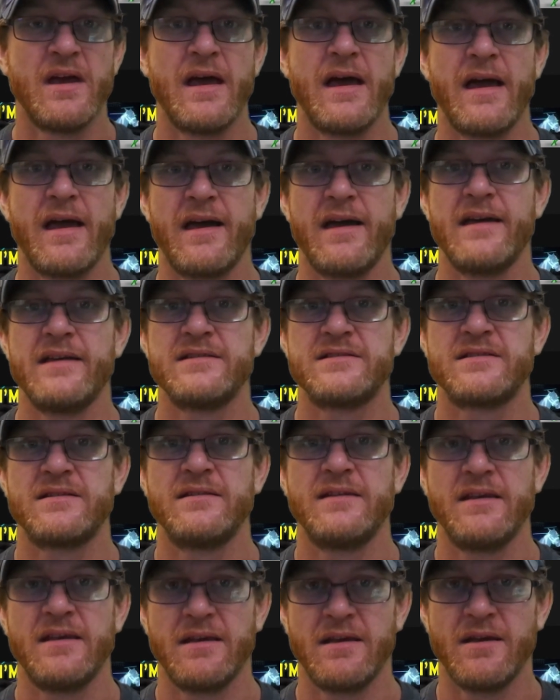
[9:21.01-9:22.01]
as
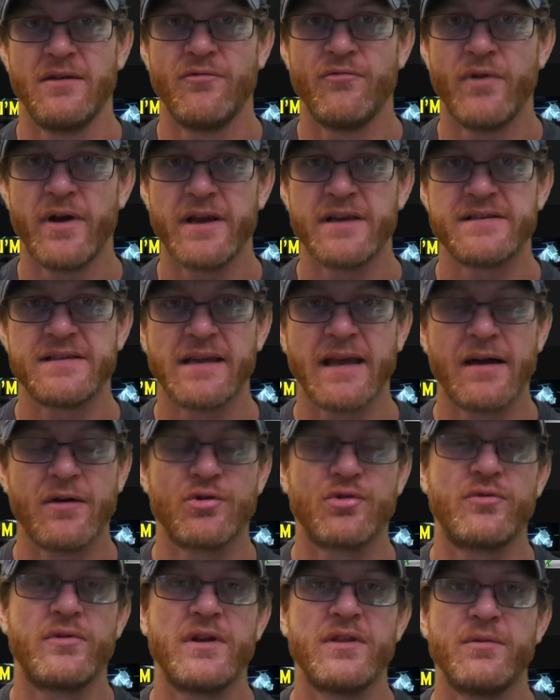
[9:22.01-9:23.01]
the racing
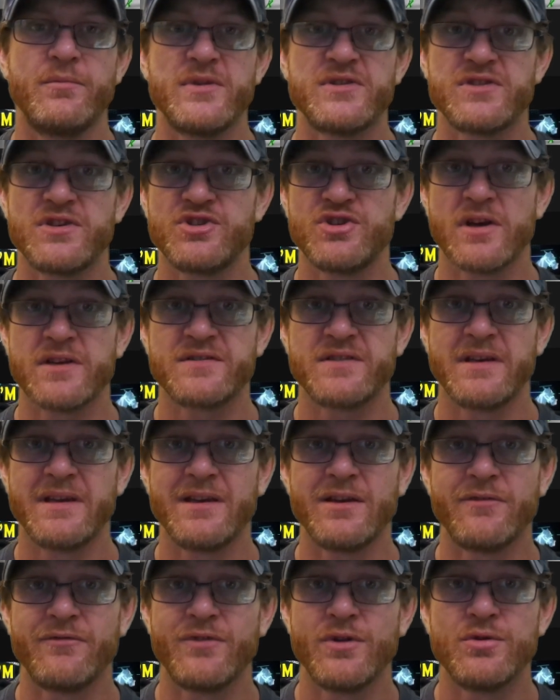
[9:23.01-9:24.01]
algorithm is adjusted in
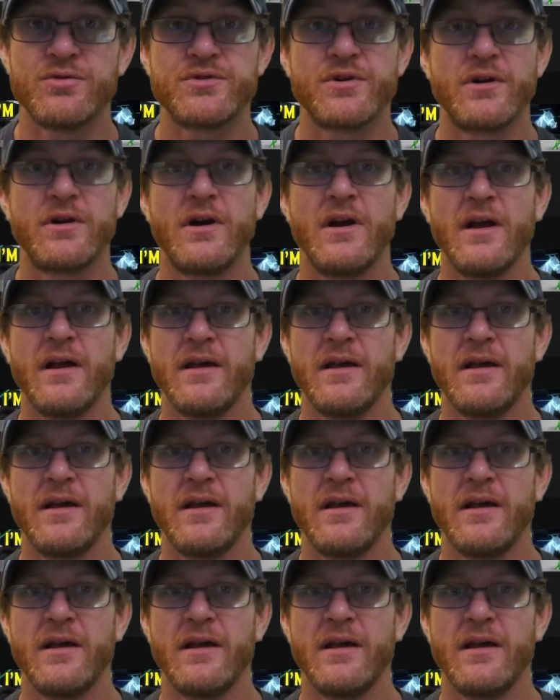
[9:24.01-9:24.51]
the future?